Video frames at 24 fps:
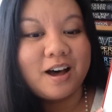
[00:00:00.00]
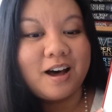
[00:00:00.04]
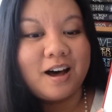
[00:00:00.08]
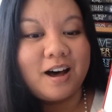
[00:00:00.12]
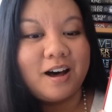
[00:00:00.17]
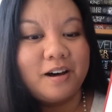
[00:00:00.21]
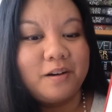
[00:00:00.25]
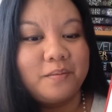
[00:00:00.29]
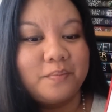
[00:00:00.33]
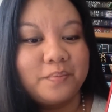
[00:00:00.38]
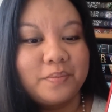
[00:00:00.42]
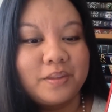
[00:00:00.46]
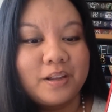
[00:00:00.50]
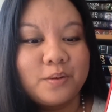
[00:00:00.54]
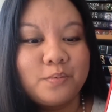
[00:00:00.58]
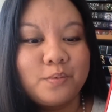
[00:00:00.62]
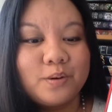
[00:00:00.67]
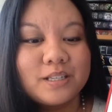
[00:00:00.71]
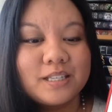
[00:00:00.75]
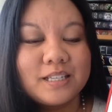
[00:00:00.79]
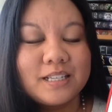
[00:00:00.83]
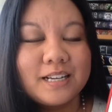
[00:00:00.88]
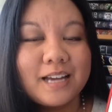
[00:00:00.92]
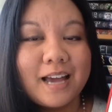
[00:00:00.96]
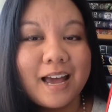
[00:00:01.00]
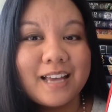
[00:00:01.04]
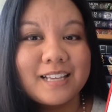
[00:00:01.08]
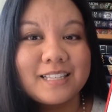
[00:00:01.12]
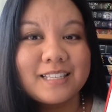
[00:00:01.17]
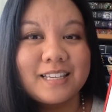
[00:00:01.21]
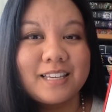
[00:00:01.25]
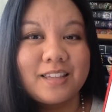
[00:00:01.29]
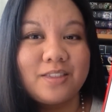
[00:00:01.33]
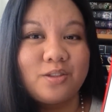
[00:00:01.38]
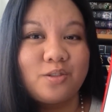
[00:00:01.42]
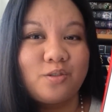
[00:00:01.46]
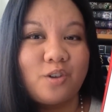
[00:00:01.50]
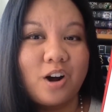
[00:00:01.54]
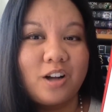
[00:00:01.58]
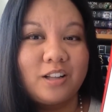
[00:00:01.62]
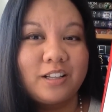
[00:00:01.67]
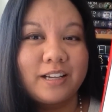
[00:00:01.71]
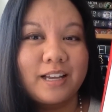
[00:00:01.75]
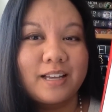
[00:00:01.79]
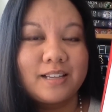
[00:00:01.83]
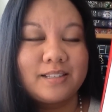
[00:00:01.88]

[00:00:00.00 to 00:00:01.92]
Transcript: um, it wasn't as enthralling